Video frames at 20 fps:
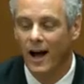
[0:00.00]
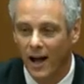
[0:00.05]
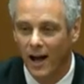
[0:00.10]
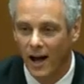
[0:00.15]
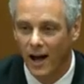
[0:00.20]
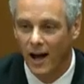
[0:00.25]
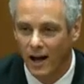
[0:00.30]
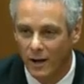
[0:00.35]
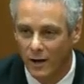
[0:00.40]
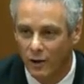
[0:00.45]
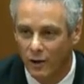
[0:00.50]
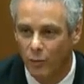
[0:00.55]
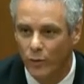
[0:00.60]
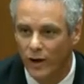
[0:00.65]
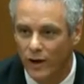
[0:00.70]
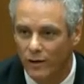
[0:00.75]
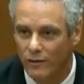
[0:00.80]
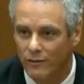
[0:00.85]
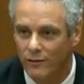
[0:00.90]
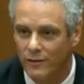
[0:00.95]
I'm
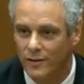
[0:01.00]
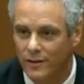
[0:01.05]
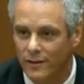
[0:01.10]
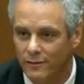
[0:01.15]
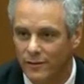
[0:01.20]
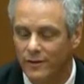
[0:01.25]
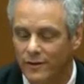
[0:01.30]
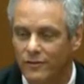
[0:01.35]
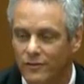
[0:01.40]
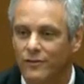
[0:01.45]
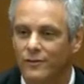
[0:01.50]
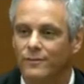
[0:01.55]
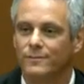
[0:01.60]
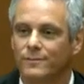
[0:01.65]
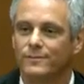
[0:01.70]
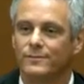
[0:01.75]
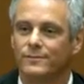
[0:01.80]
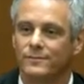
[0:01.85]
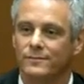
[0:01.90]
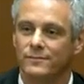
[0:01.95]
unaware of a difference.